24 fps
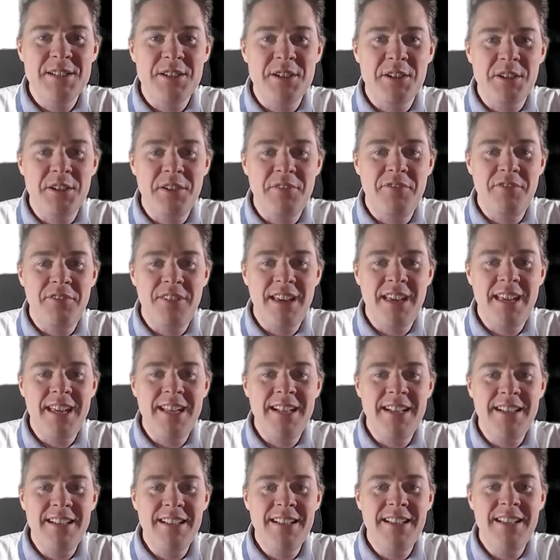going to
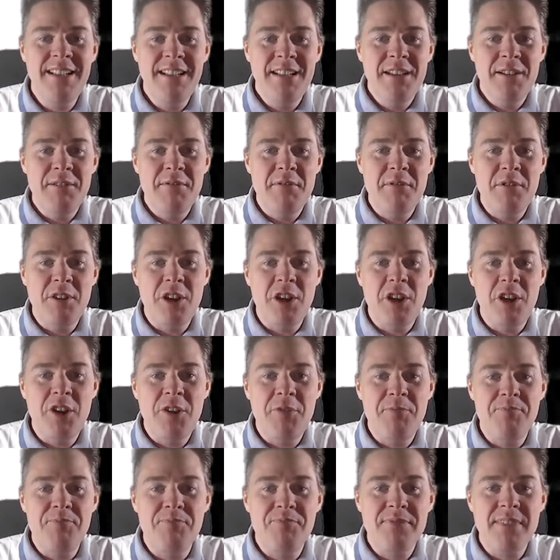fail.
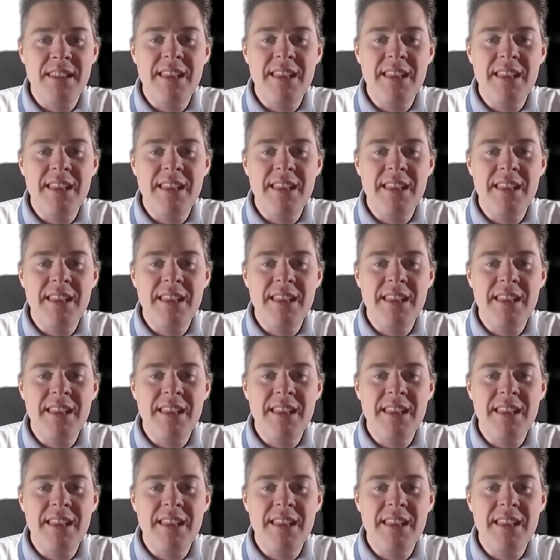Um,